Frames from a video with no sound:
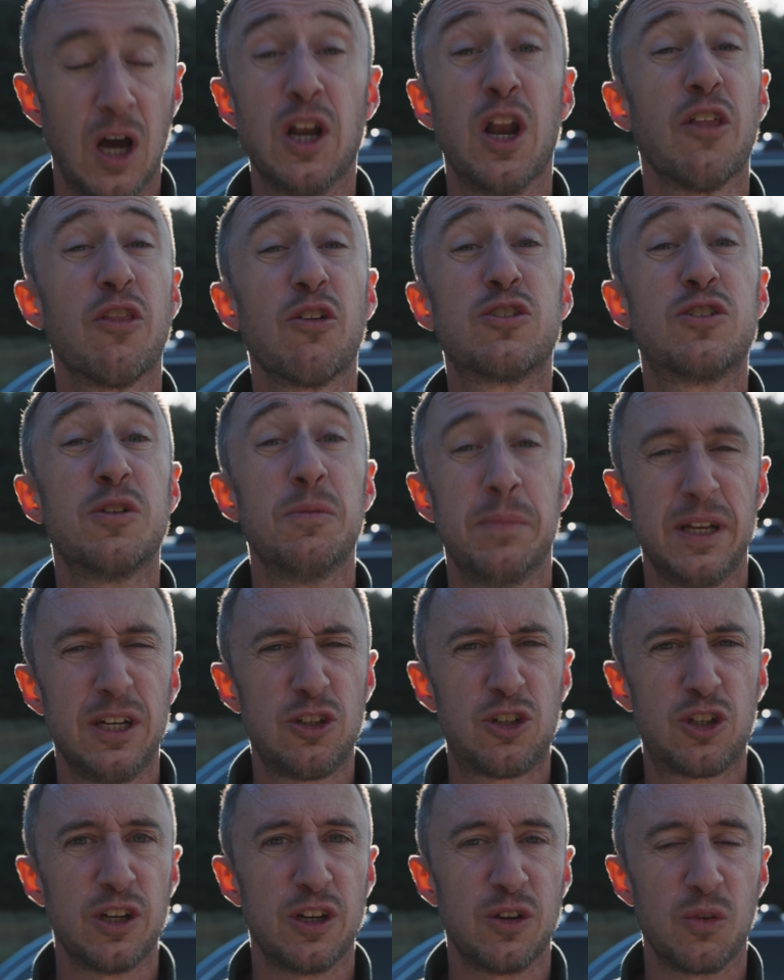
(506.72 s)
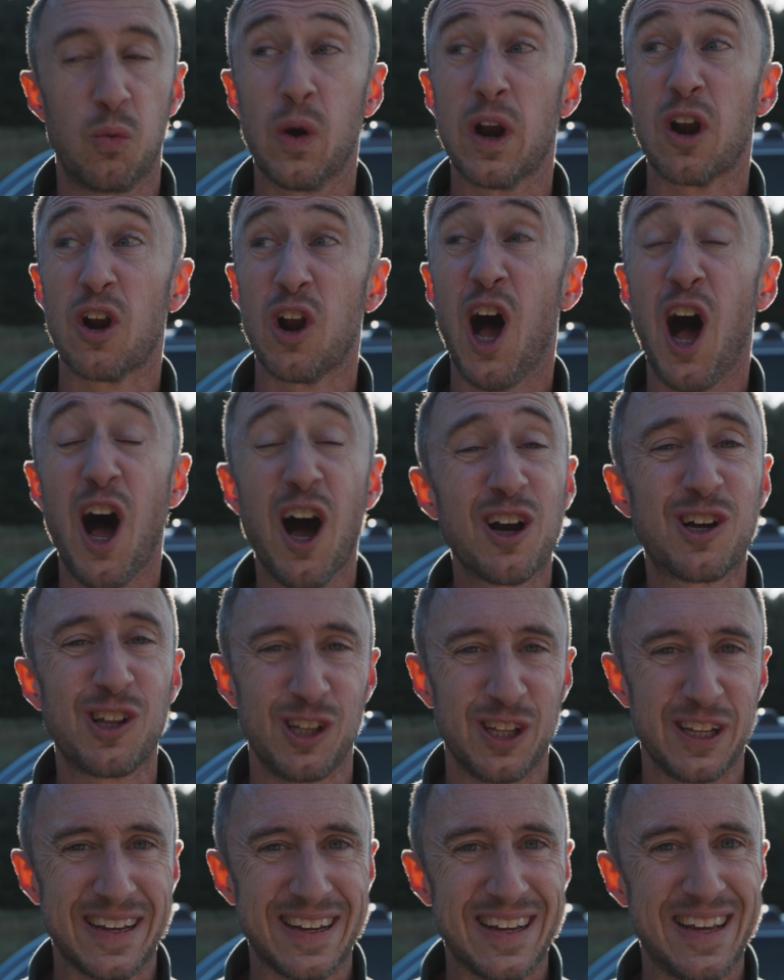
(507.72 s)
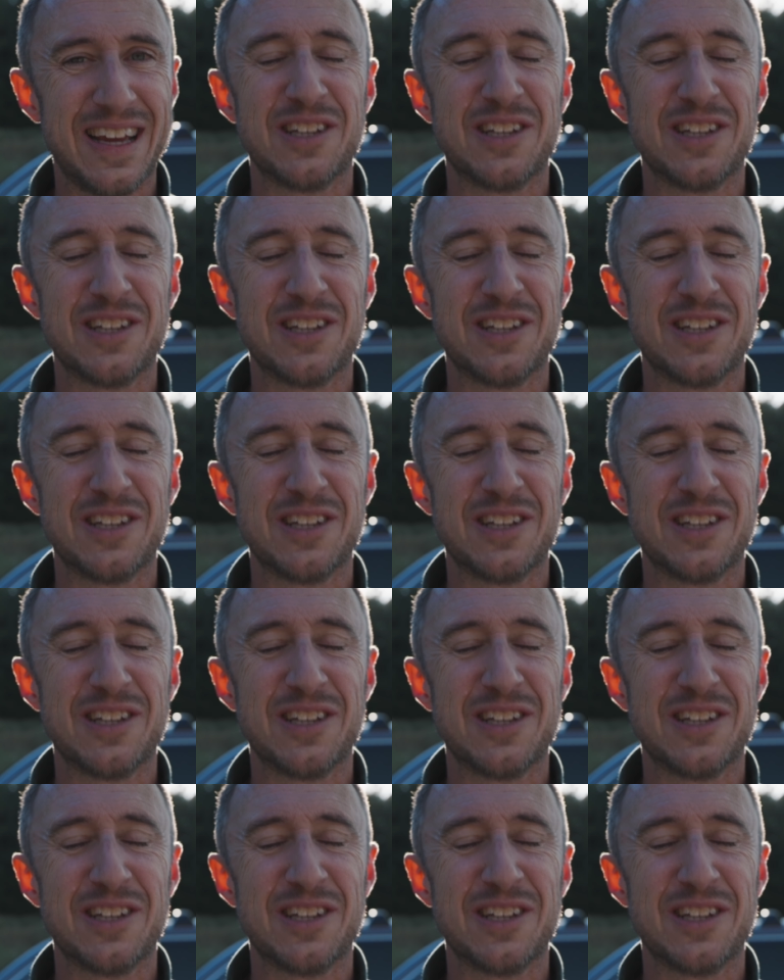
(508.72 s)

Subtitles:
Another dimension where ugly